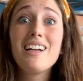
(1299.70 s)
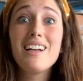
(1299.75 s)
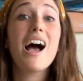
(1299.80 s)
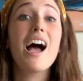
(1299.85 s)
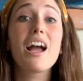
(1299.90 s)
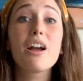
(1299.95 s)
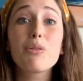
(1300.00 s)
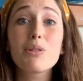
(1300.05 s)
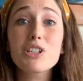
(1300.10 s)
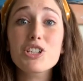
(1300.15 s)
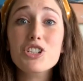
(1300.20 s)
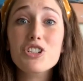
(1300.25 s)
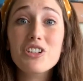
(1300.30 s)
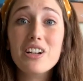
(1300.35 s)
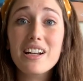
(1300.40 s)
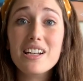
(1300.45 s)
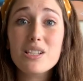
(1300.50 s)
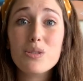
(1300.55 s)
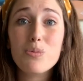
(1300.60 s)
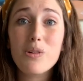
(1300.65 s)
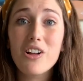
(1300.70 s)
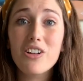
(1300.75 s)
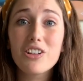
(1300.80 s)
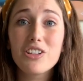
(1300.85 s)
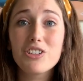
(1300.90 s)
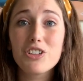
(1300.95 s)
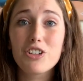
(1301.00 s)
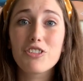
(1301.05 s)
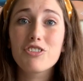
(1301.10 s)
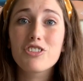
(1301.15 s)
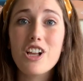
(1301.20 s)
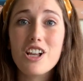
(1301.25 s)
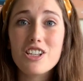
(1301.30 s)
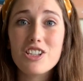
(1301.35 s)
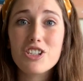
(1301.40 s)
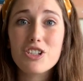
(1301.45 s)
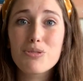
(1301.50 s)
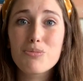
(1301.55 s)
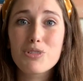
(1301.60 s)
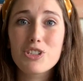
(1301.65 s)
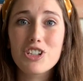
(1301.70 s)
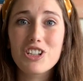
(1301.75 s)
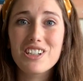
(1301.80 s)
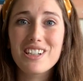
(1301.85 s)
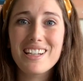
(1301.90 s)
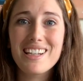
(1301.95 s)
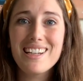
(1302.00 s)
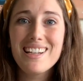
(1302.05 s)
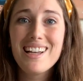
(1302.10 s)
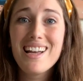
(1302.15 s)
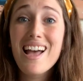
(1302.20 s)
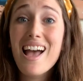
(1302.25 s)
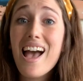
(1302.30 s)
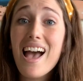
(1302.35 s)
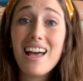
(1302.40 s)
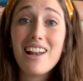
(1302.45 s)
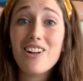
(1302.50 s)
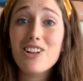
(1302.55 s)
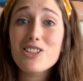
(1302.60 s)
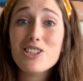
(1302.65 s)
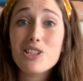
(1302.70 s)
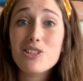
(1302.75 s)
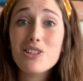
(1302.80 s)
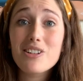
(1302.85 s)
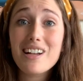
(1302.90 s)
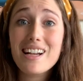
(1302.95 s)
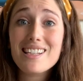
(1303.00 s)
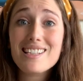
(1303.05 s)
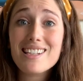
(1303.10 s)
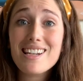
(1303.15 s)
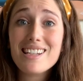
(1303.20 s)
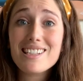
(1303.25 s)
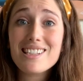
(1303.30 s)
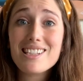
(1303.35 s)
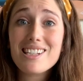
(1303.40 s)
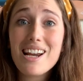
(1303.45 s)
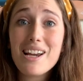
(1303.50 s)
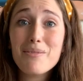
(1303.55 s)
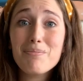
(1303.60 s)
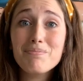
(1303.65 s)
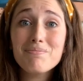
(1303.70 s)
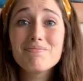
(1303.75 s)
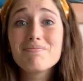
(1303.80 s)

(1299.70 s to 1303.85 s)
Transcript: I wish you guys well on your FLOSSTUBE journey, and I'll see you guys next time.